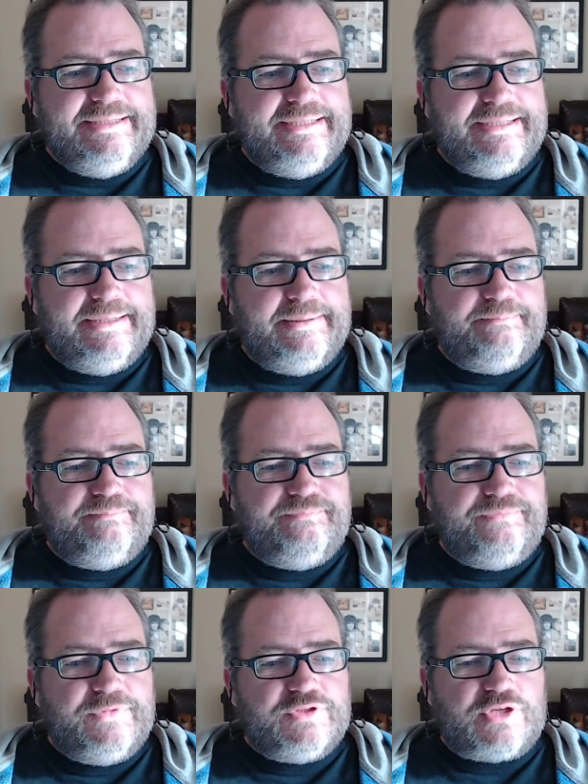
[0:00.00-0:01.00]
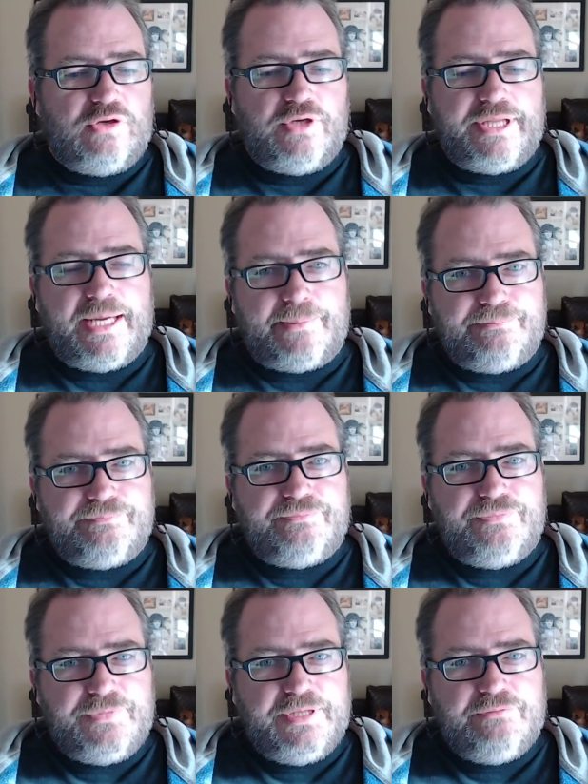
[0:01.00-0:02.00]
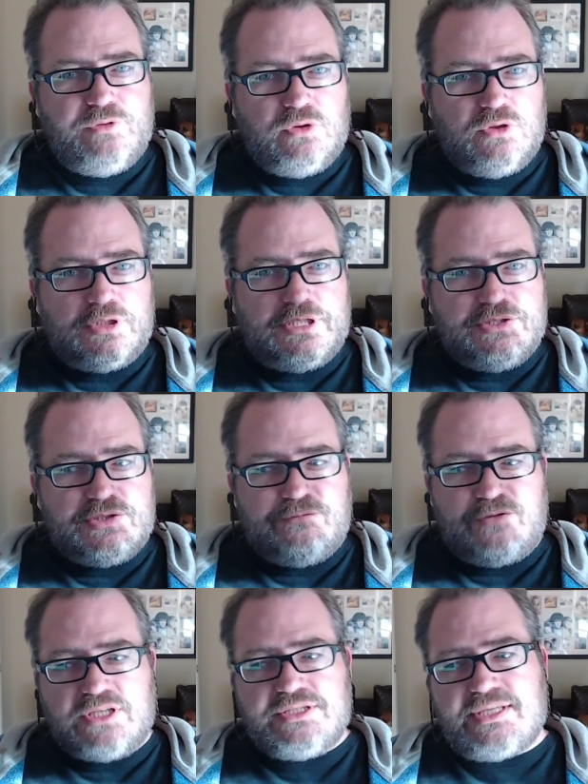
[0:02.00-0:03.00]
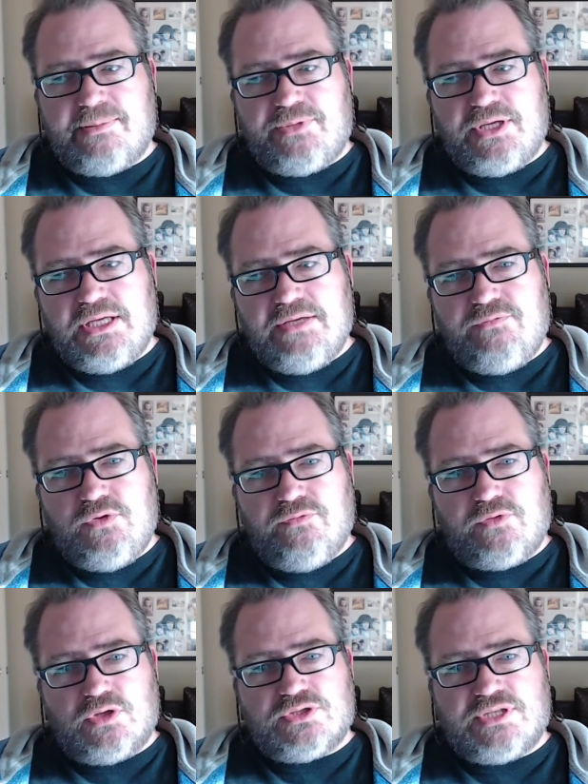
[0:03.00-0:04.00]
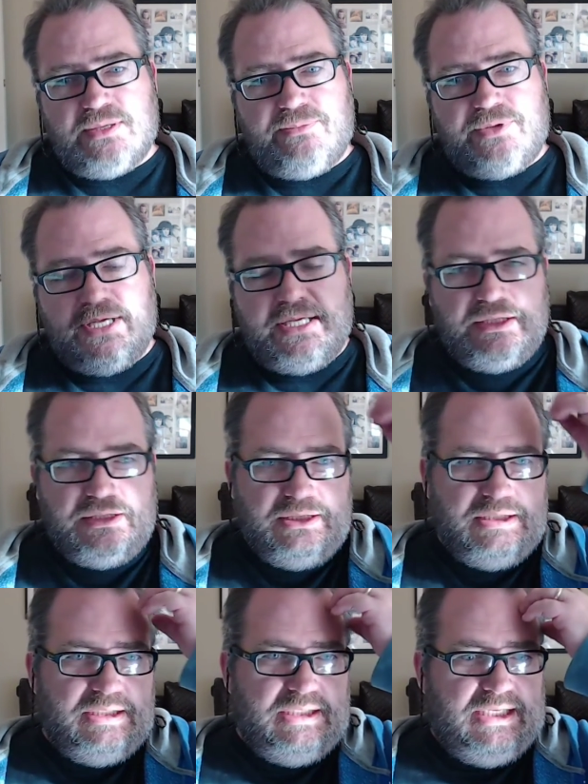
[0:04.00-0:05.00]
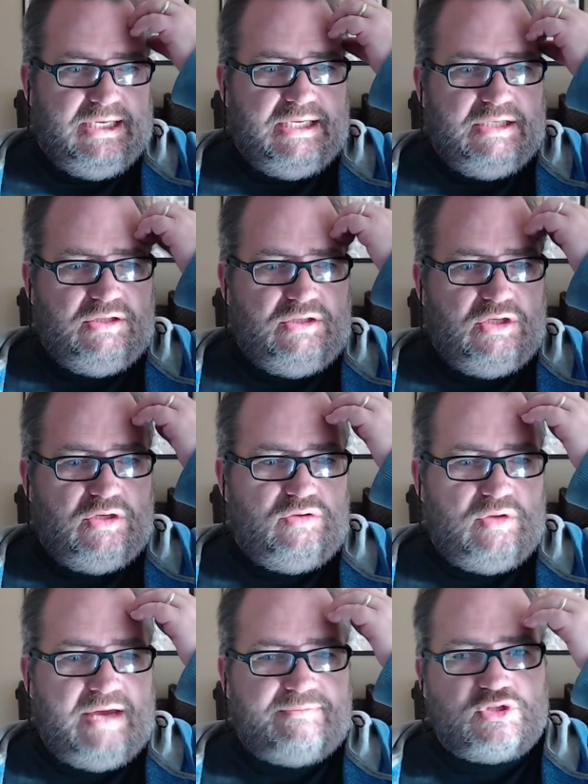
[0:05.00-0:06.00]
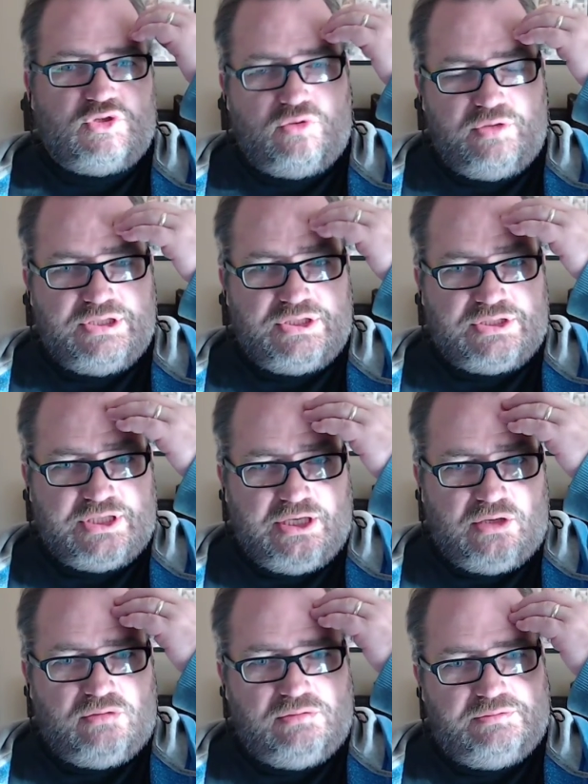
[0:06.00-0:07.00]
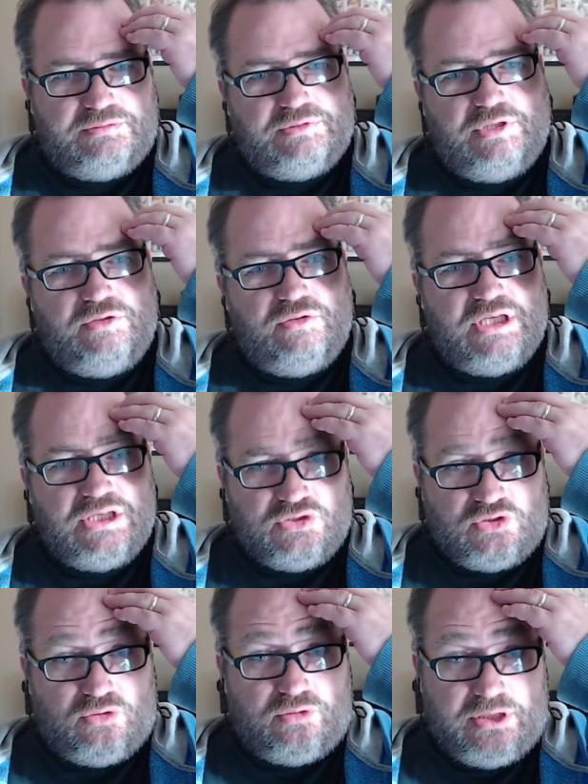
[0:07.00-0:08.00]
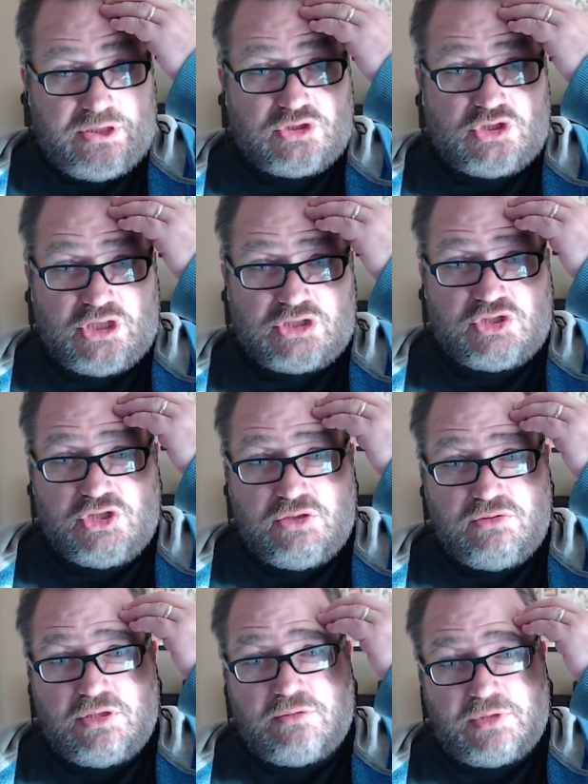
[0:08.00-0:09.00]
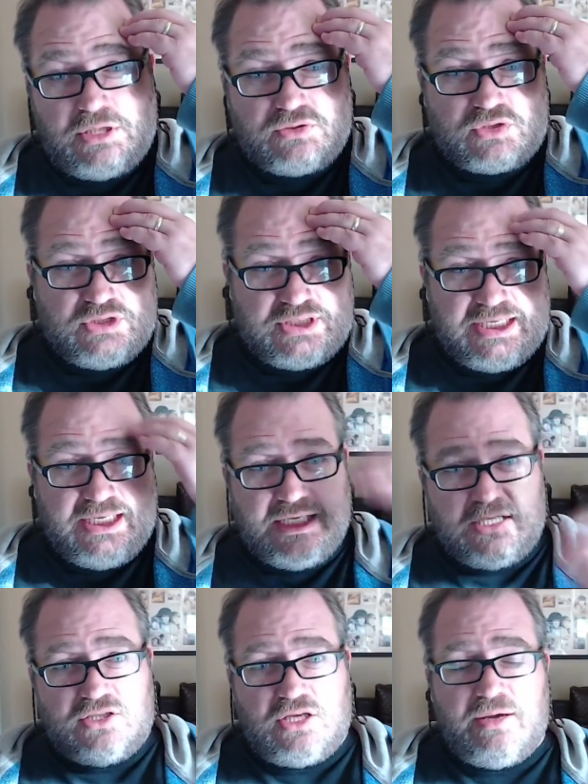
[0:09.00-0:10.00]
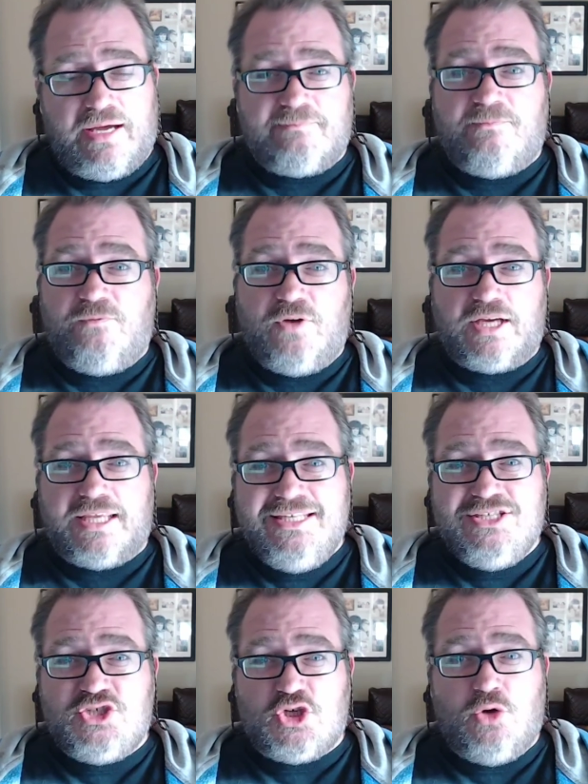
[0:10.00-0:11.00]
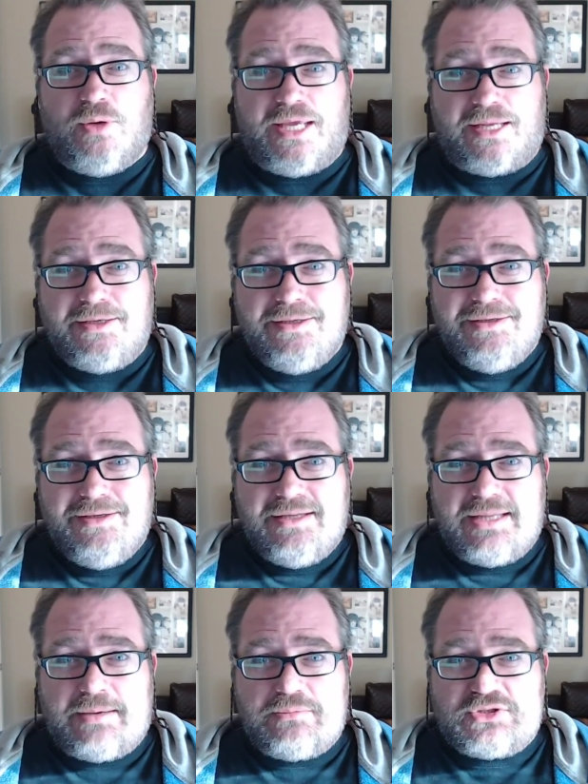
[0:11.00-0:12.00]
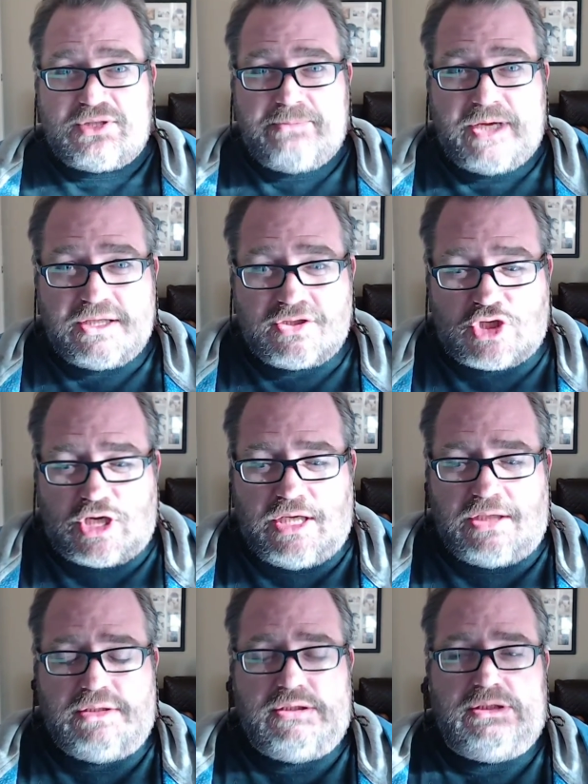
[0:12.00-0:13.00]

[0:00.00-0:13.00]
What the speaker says: So look it up. If you're looking to fund something, if you've got something, and, you know, you have a story to tell, a unique story that's just you, no one else can tell it, go out and fucking do it. That was the mantra.